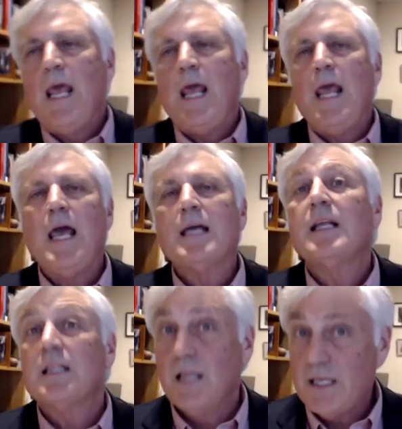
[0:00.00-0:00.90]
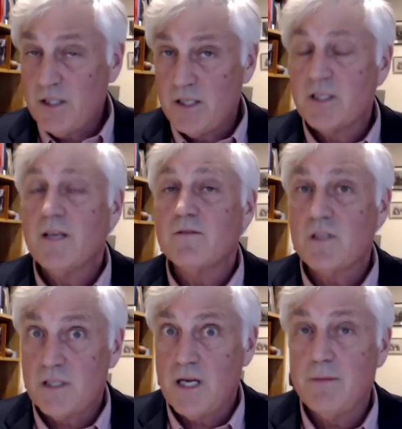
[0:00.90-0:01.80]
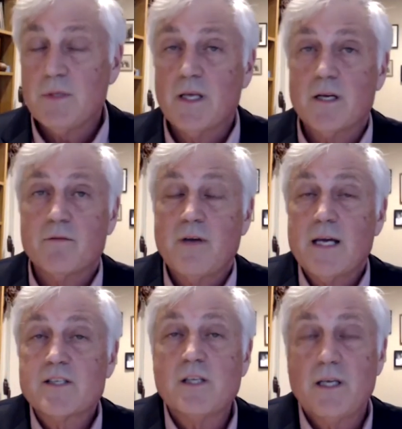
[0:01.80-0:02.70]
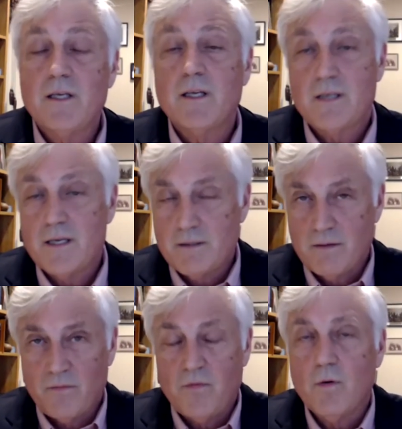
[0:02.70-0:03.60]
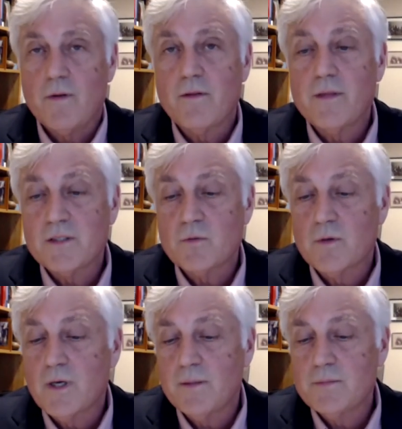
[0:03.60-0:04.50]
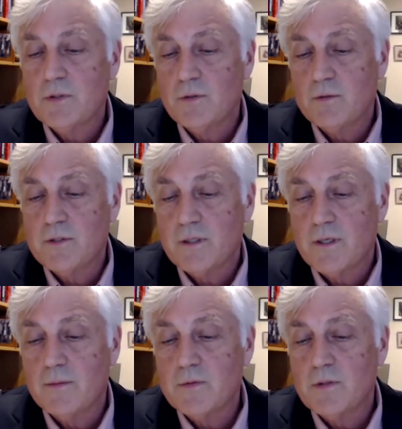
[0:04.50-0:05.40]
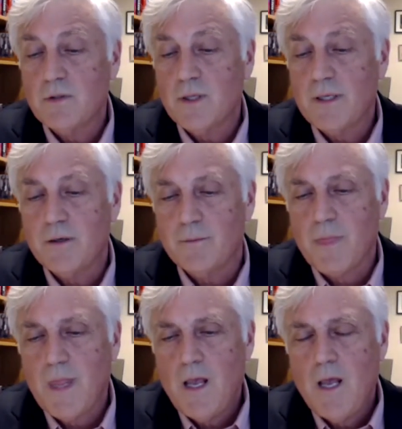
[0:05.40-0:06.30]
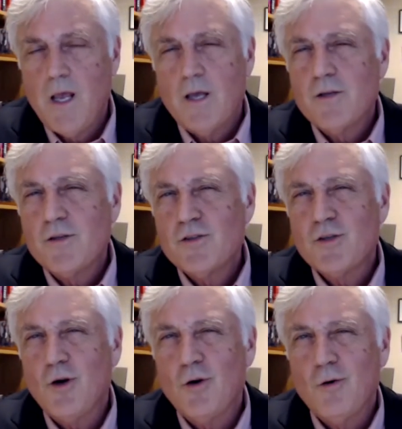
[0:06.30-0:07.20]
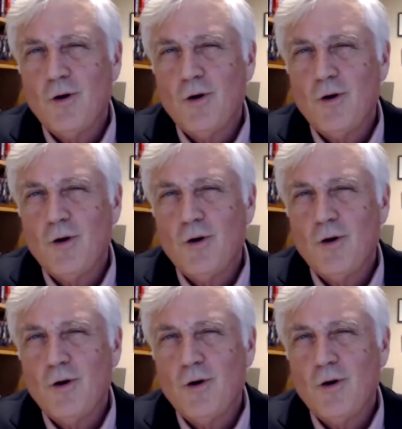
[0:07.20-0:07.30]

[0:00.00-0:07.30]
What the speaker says: and gives us time to get a vaccine, and a few other things we'll come to later. So